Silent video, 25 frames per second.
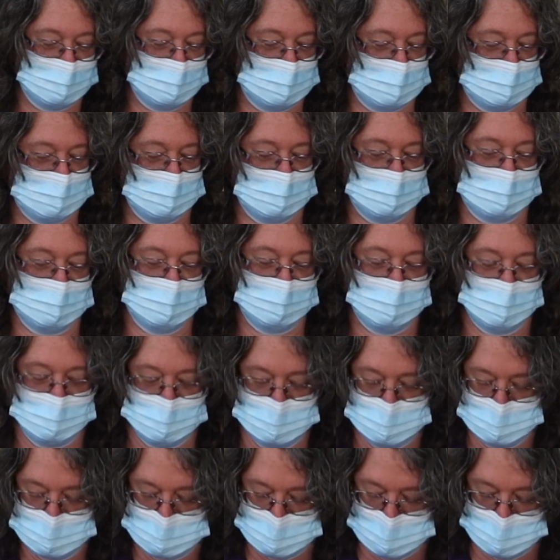and
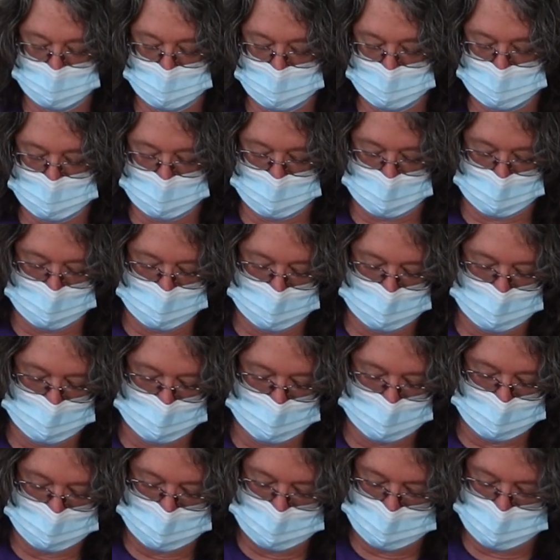so did they.
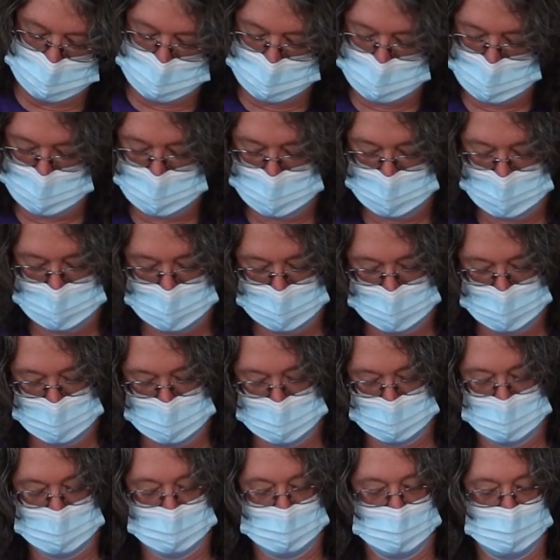
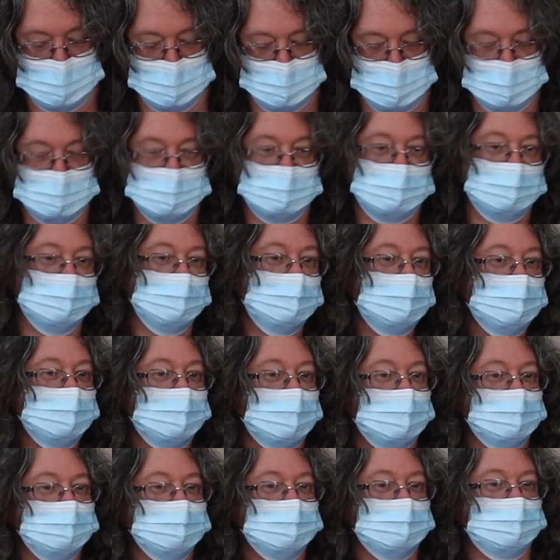Now there's 2
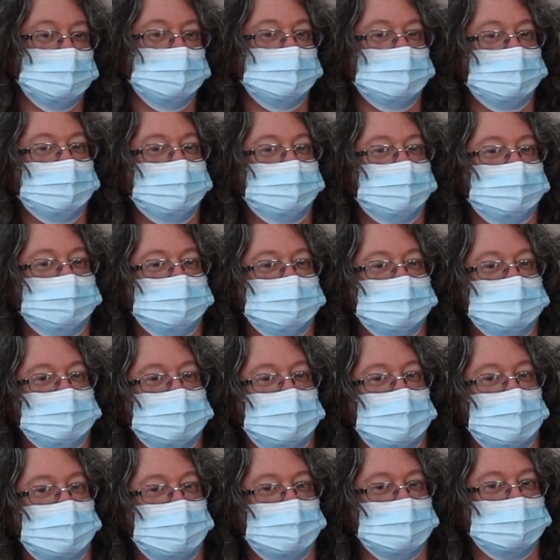lots of
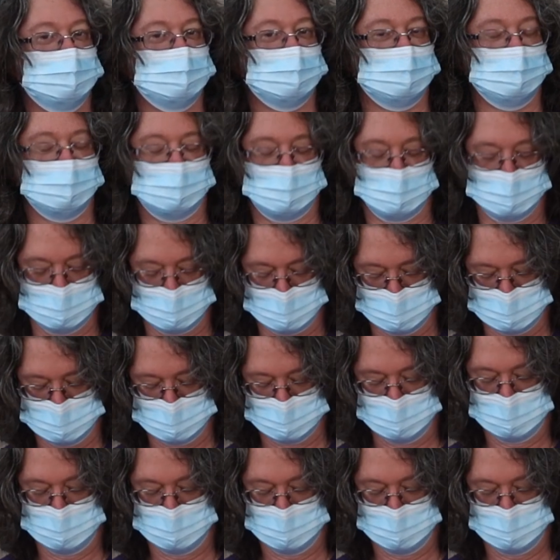cards in here.